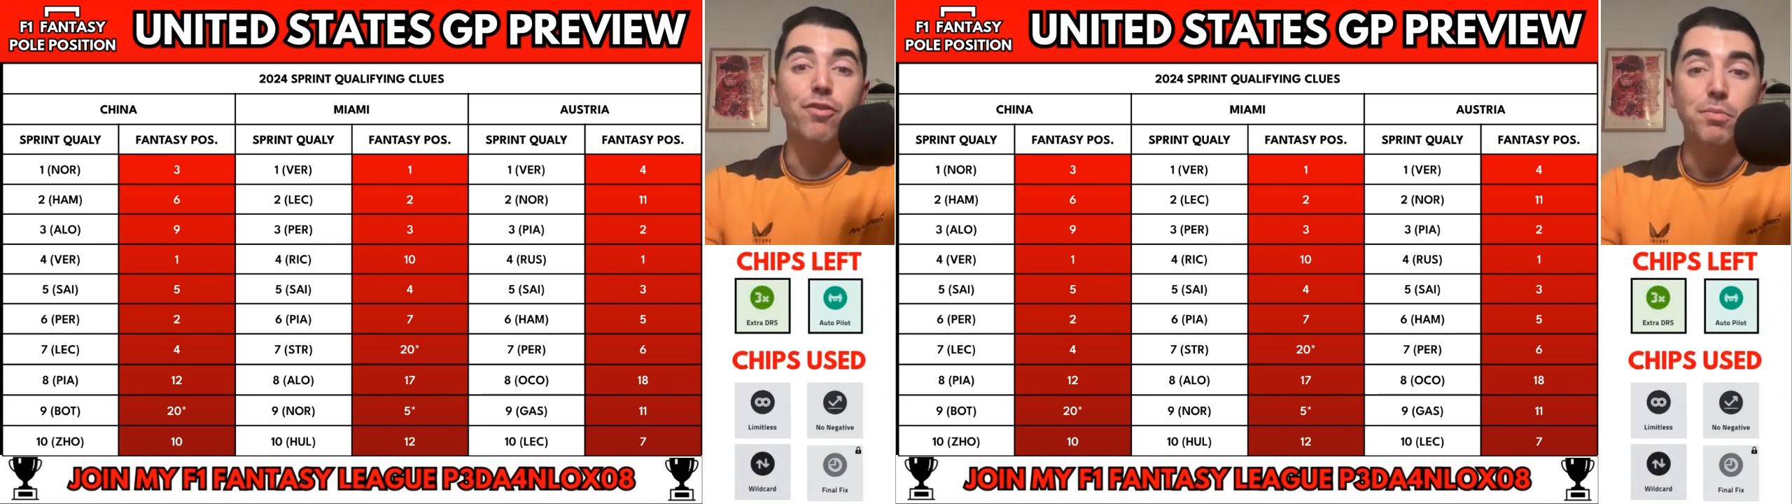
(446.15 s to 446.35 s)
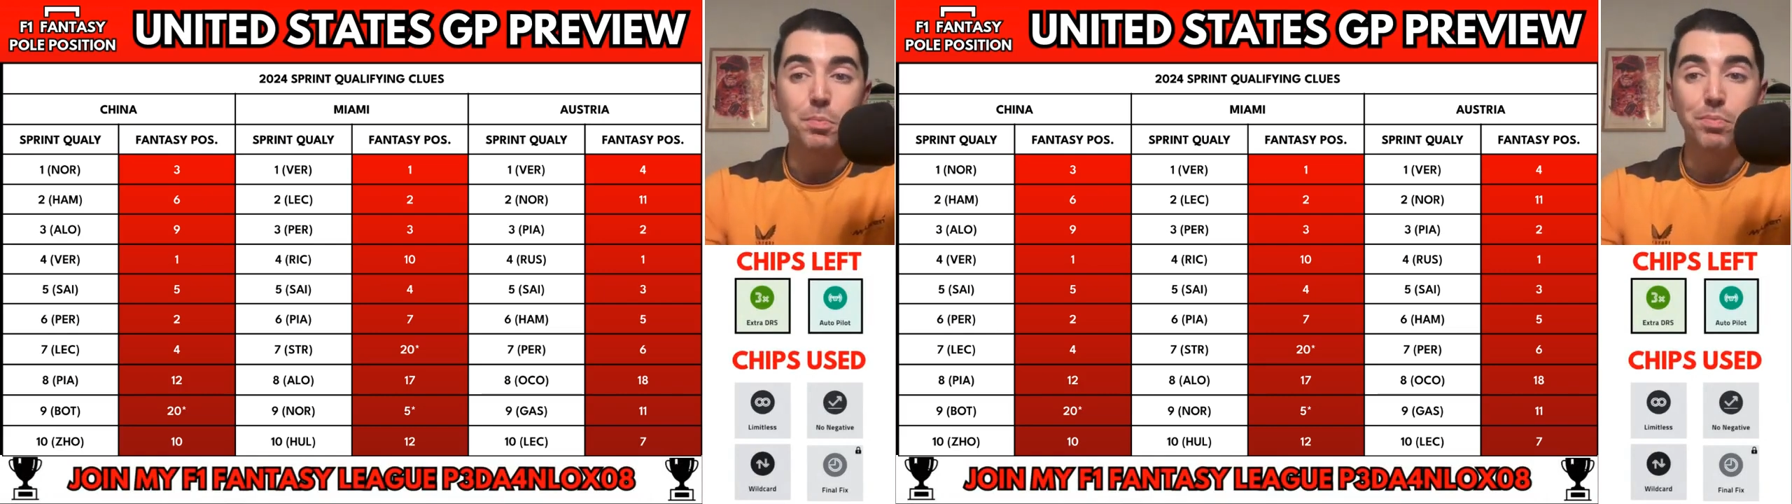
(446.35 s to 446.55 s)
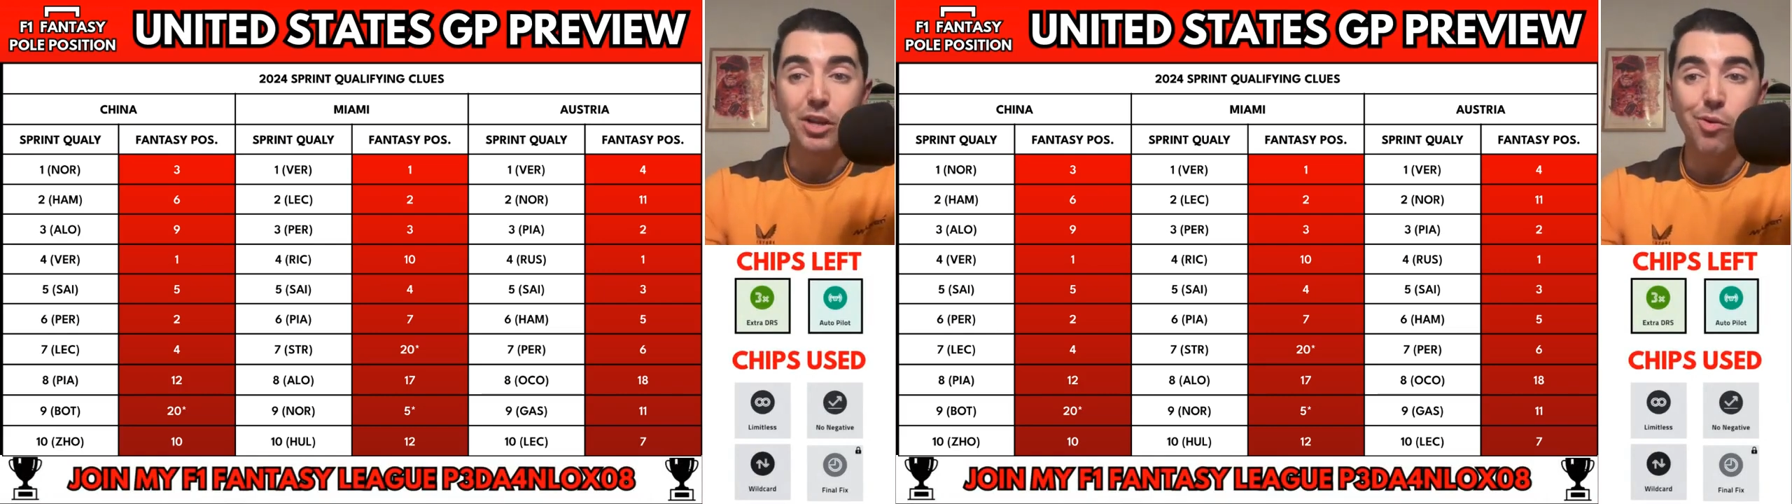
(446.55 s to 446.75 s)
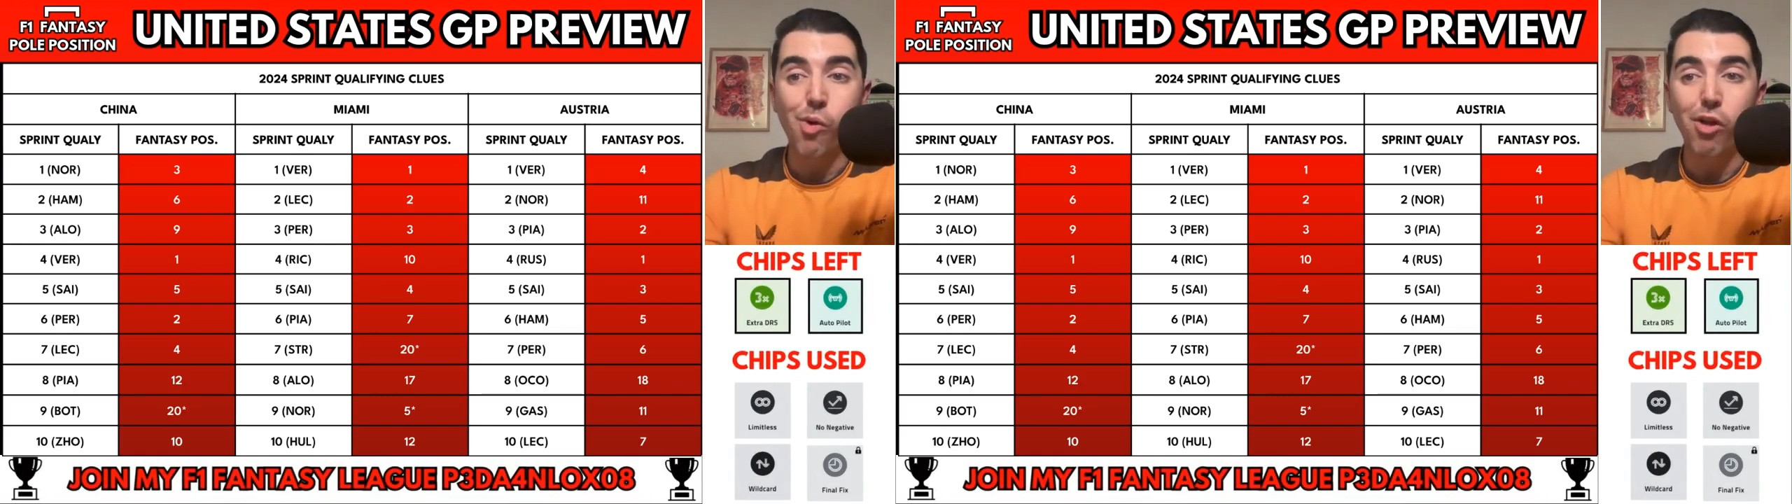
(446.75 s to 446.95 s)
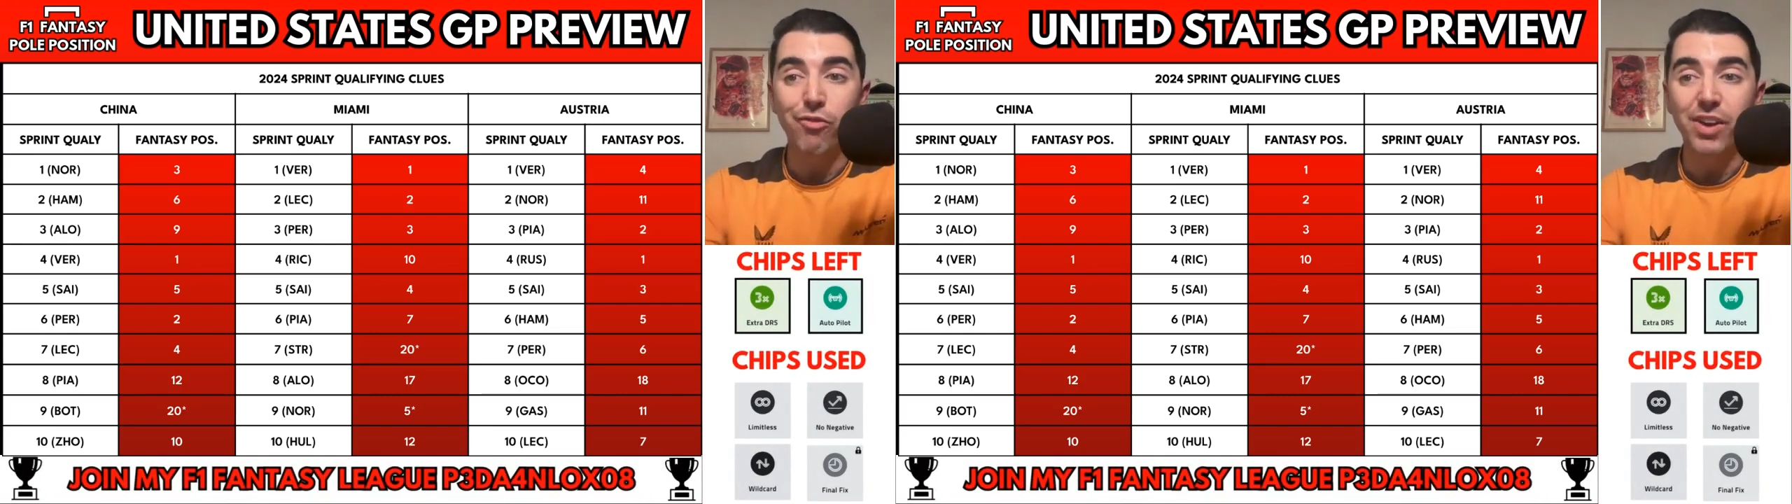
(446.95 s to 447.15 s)
from sprint
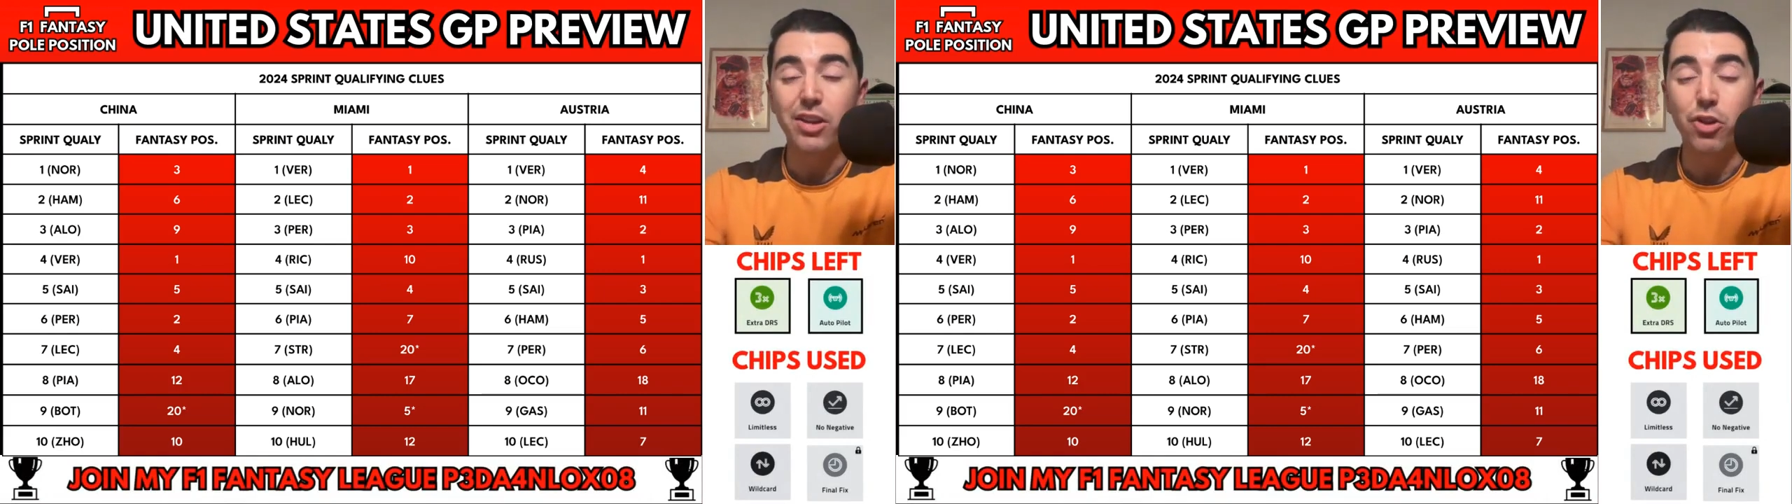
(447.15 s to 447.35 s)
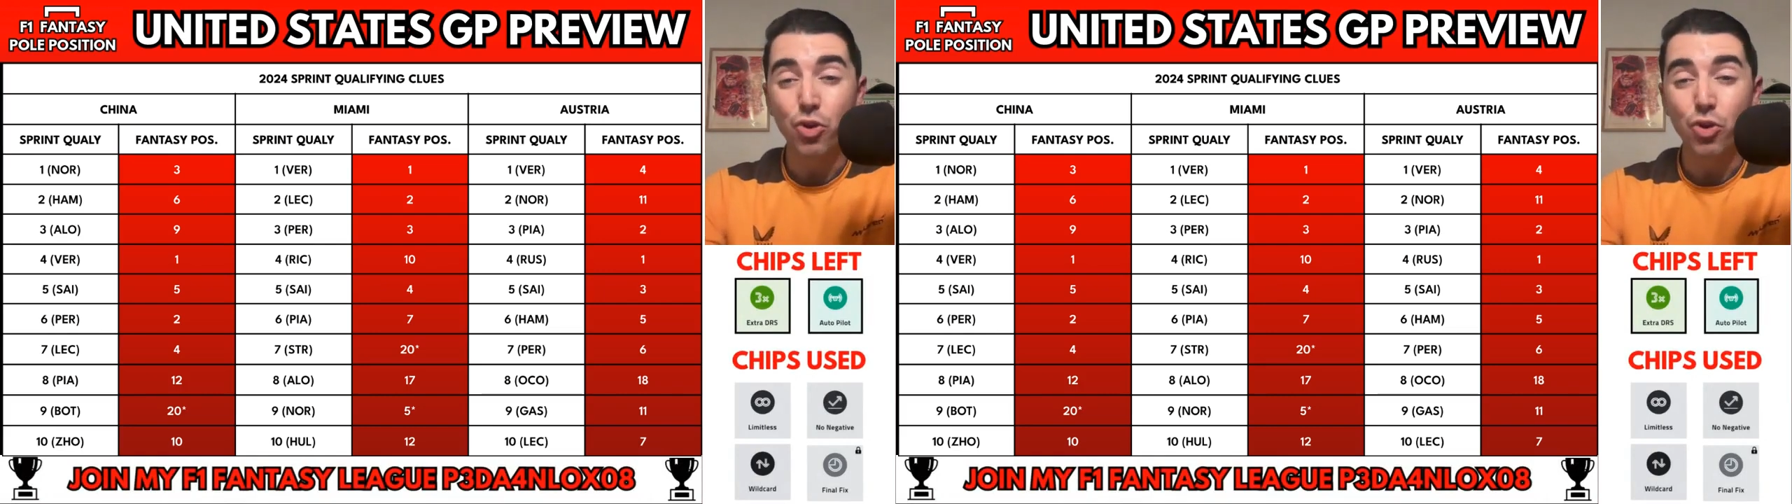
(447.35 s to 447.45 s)
qualifying